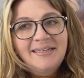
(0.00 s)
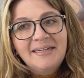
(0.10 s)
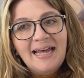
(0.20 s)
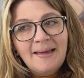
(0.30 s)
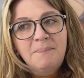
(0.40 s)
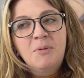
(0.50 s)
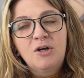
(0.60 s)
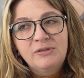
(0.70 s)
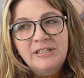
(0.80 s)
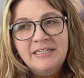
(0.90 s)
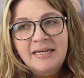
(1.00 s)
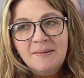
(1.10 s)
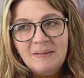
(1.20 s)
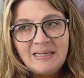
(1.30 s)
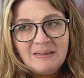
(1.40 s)
at
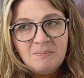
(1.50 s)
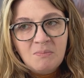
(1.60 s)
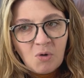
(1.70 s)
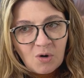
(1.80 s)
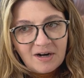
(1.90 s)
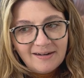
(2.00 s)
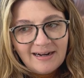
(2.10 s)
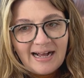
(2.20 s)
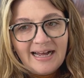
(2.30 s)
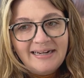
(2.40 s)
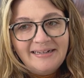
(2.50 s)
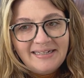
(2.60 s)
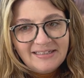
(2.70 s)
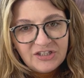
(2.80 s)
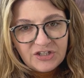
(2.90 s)
posting more on
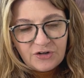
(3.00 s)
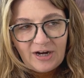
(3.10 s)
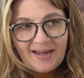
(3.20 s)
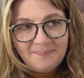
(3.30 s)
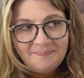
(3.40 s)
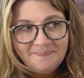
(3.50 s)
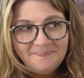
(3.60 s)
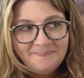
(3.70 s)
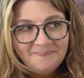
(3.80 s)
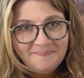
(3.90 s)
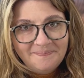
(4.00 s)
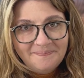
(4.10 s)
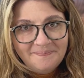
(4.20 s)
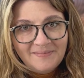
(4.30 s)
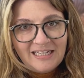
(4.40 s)
Instagram.
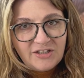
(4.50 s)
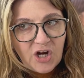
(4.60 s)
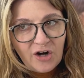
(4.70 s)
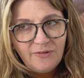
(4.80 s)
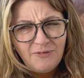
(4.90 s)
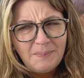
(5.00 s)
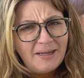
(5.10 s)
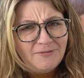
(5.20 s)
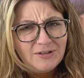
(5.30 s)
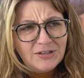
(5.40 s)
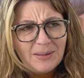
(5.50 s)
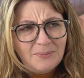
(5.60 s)
It's hard for me for some